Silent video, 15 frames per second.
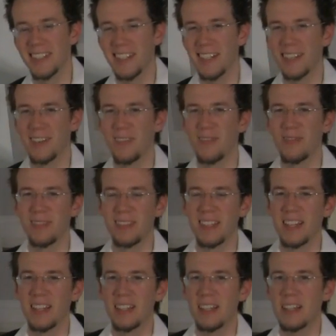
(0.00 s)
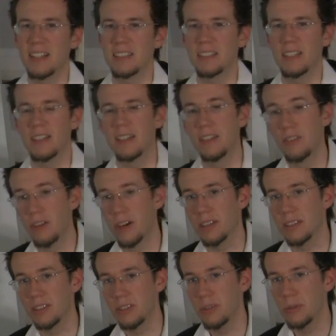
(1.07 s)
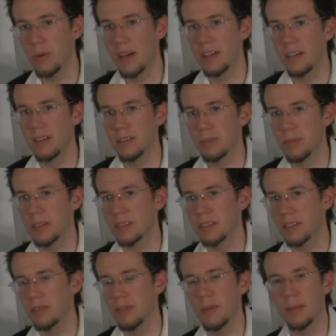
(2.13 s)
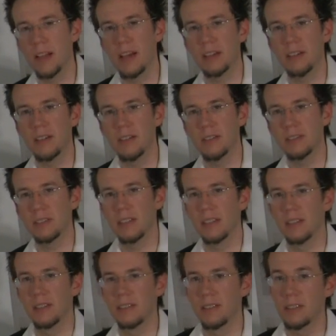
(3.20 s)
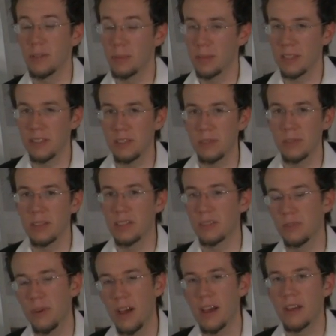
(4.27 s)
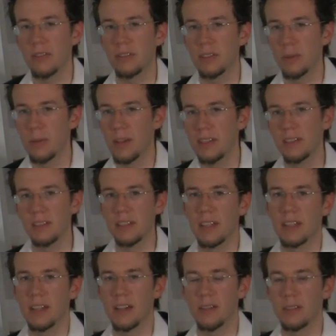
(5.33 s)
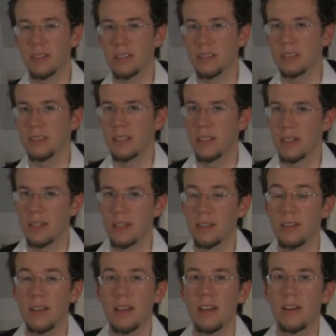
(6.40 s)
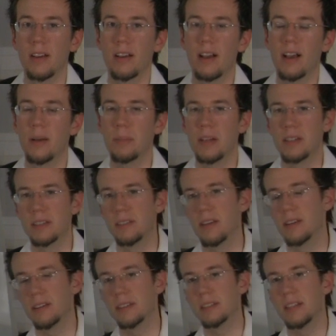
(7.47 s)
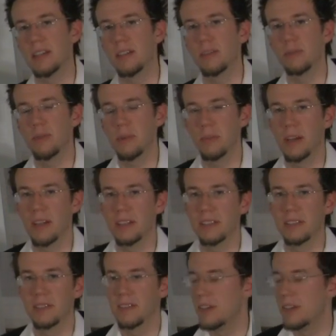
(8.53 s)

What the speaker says: Yeah, because you've got the 2 white notes plus the 3 black notes, and 2 plus 3 is 5. And the way they're laid out is in a pentatonic scale format.